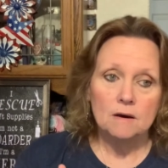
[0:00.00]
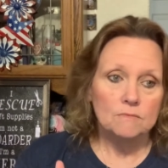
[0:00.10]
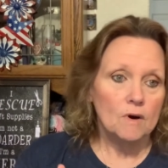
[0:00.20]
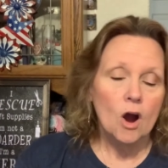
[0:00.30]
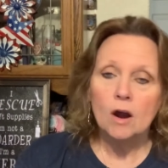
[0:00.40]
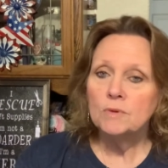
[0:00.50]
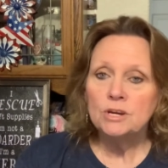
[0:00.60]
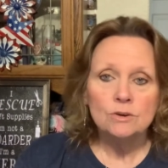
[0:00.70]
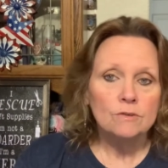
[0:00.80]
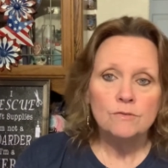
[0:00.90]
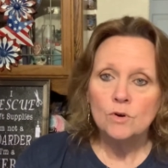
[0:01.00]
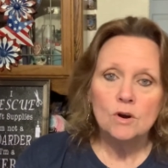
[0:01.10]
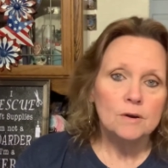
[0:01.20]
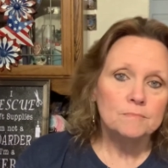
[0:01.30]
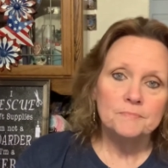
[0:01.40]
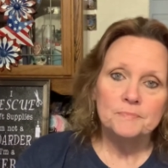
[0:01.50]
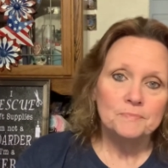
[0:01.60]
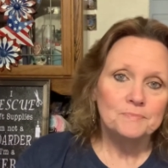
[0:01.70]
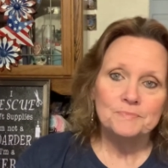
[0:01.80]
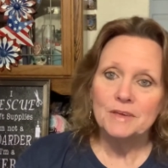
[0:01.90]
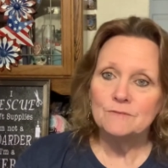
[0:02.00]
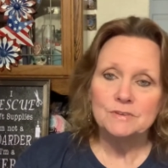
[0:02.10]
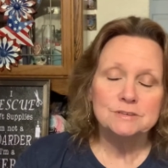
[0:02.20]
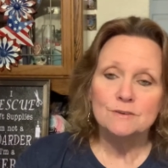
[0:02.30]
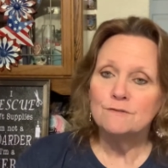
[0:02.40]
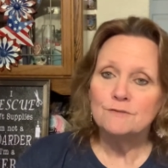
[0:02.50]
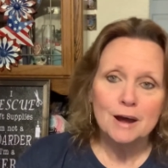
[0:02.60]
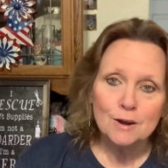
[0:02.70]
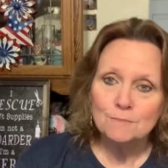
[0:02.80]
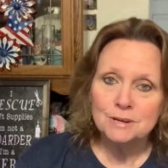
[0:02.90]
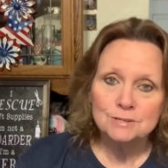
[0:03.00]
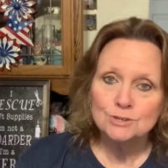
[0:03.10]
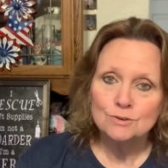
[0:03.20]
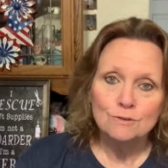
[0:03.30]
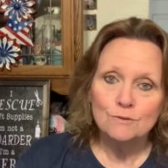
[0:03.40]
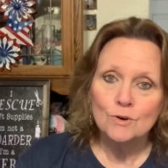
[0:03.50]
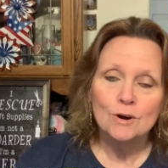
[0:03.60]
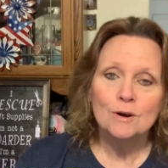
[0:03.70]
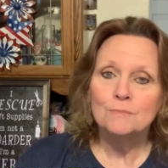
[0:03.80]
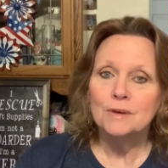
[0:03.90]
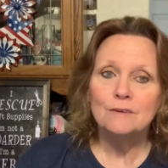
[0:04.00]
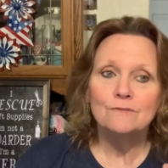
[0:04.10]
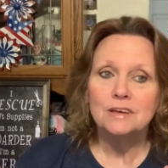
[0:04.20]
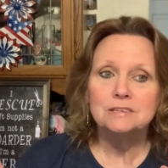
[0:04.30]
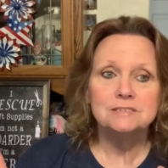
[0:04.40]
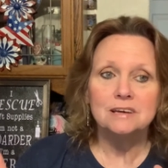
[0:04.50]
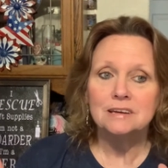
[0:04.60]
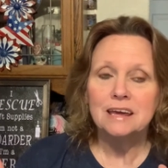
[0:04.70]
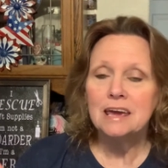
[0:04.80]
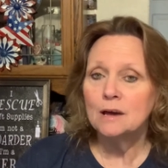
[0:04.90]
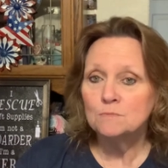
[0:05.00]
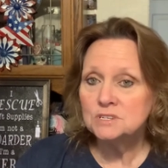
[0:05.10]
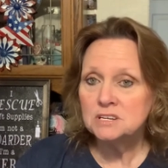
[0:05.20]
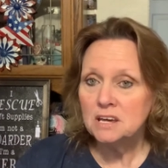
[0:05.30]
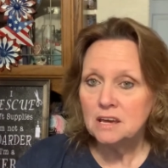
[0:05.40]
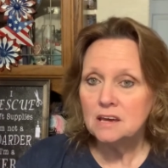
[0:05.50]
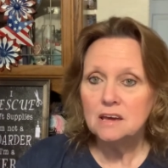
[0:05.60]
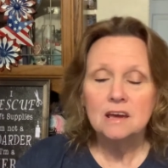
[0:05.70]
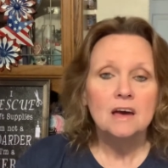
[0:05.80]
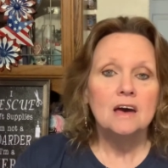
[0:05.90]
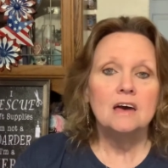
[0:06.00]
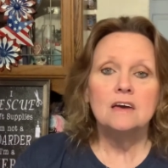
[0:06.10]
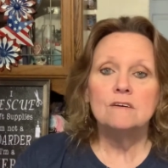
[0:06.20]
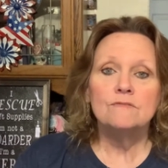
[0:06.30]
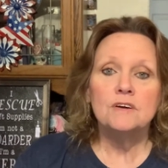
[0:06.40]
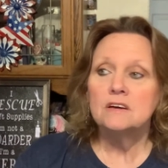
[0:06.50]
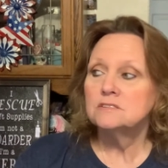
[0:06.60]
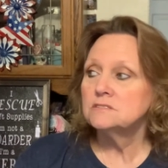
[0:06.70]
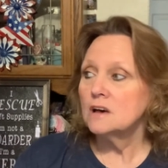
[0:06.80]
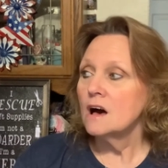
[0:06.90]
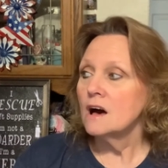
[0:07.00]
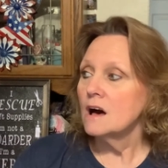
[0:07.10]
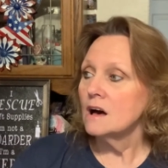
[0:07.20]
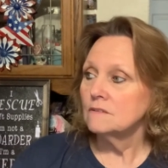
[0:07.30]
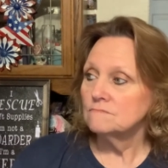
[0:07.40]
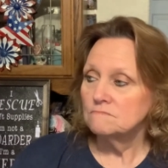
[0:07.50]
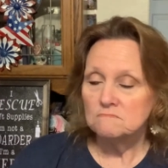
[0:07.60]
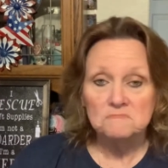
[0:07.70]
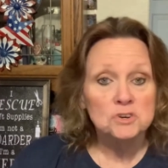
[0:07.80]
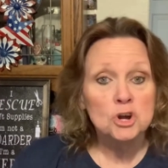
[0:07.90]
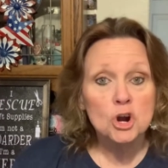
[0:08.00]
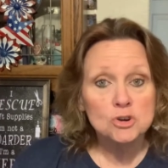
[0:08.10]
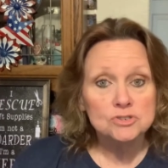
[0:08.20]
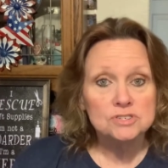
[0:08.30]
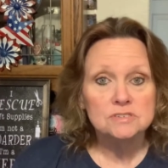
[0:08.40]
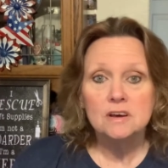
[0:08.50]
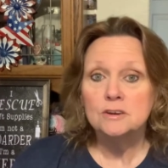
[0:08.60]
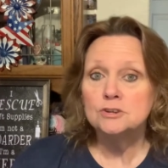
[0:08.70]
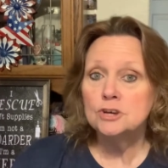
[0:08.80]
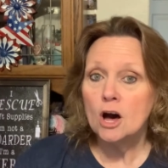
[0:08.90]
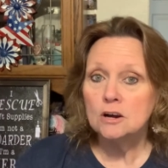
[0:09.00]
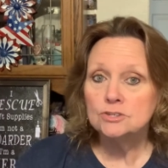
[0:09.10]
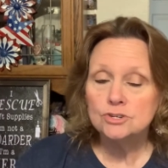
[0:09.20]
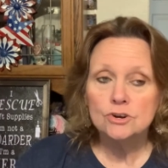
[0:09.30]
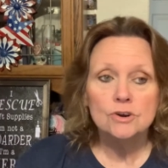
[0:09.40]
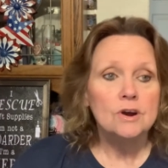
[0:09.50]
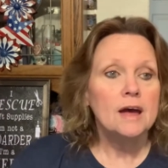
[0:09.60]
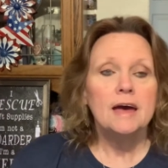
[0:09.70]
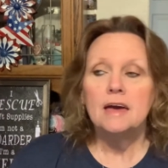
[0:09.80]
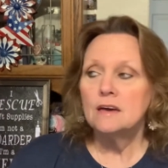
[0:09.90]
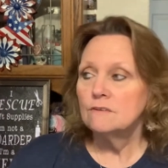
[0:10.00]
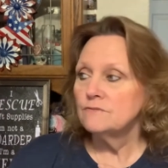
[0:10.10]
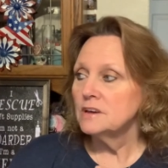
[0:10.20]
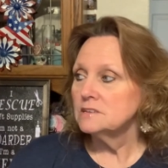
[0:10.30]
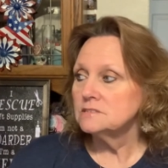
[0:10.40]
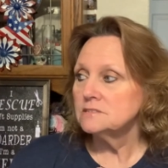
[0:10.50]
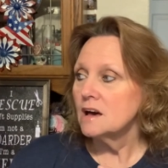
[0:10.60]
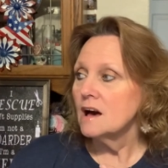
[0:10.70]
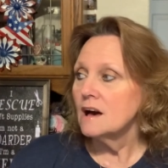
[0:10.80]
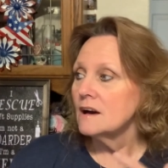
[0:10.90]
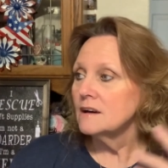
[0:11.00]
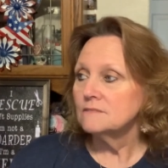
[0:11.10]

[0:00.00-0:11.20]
Army uniform, if it's a fireman's uniform, if it's an EMT, if it's a nurse, doctor, if it's a